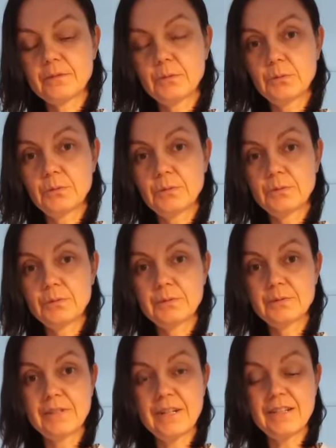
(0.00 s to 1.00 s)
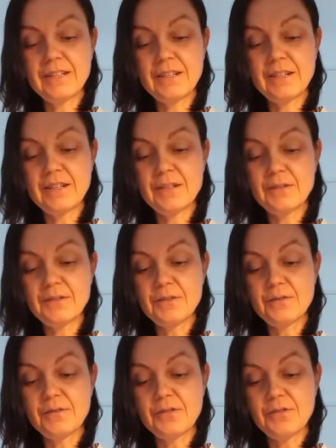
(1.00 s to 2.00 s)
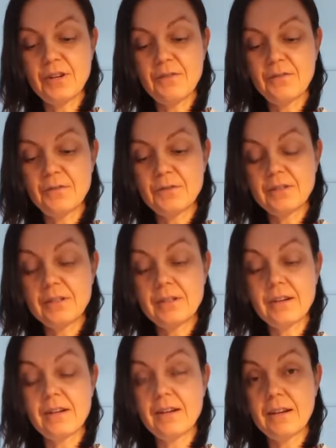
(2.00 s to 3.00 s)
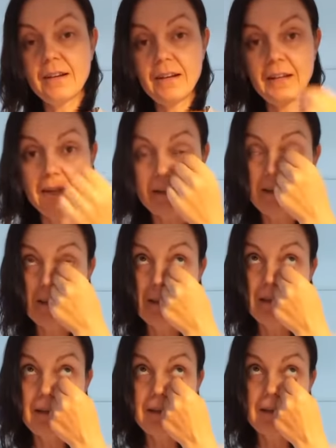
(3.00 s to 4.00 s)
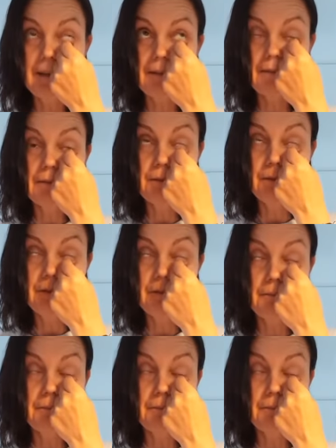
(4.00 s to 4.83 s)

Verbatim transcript: Ooh, mm. that's a lot of shuffle okay sorry